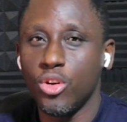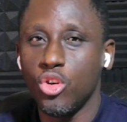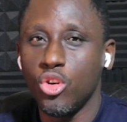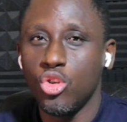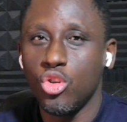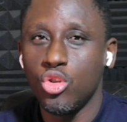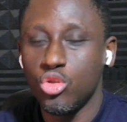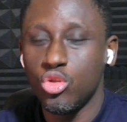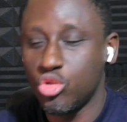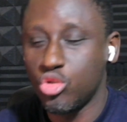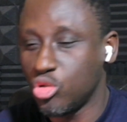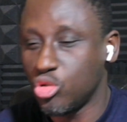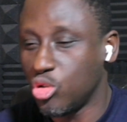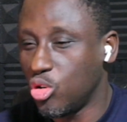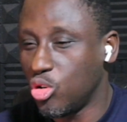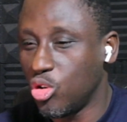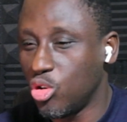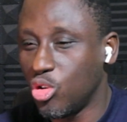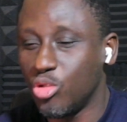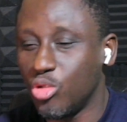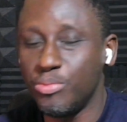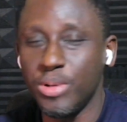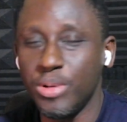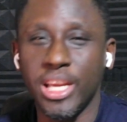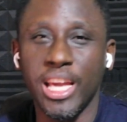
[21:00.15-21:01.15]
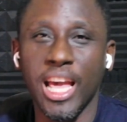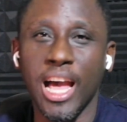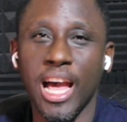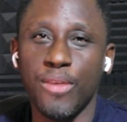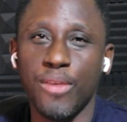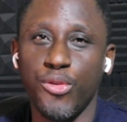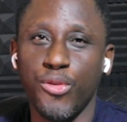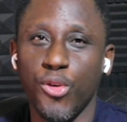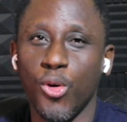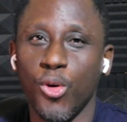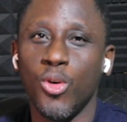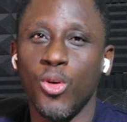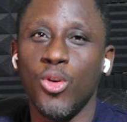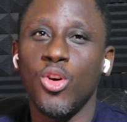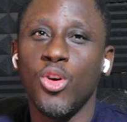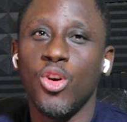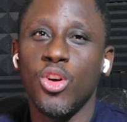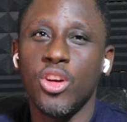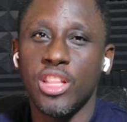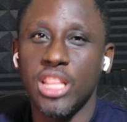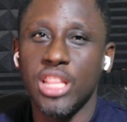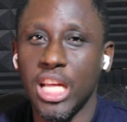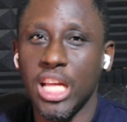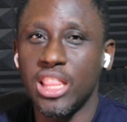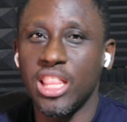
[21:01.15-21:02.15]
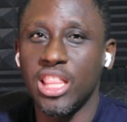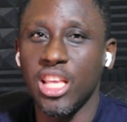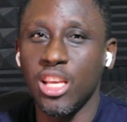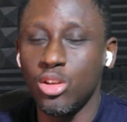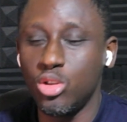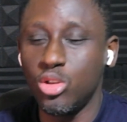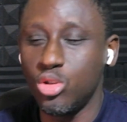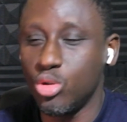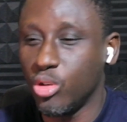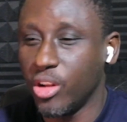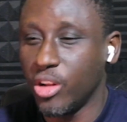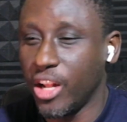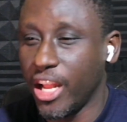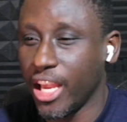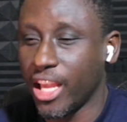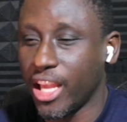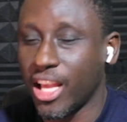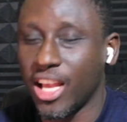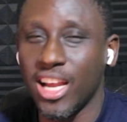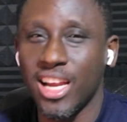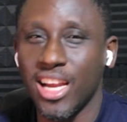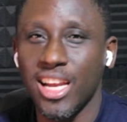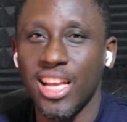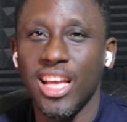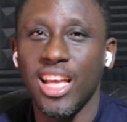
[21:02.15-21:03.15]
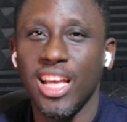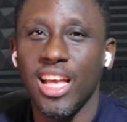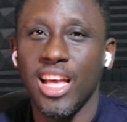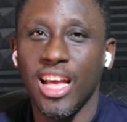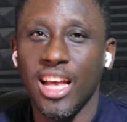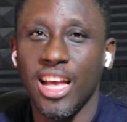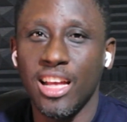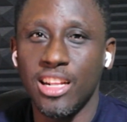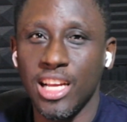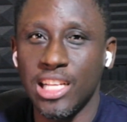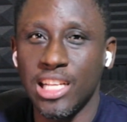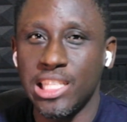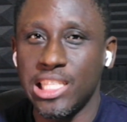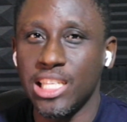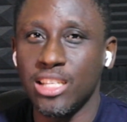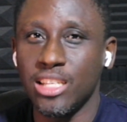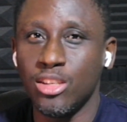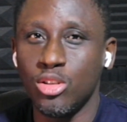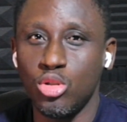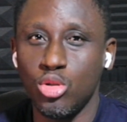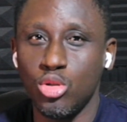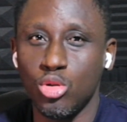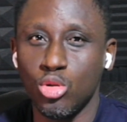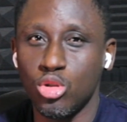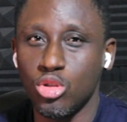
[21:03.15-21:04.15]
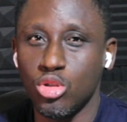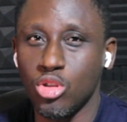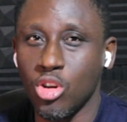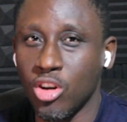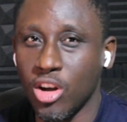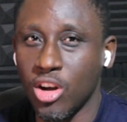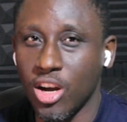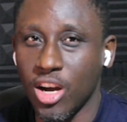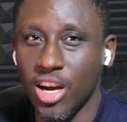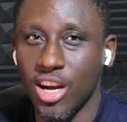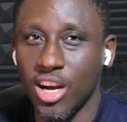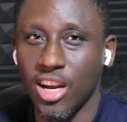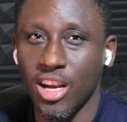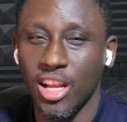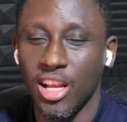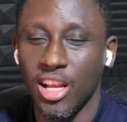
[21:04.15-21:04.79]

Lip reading: So be careful the things you lick and the things you suck.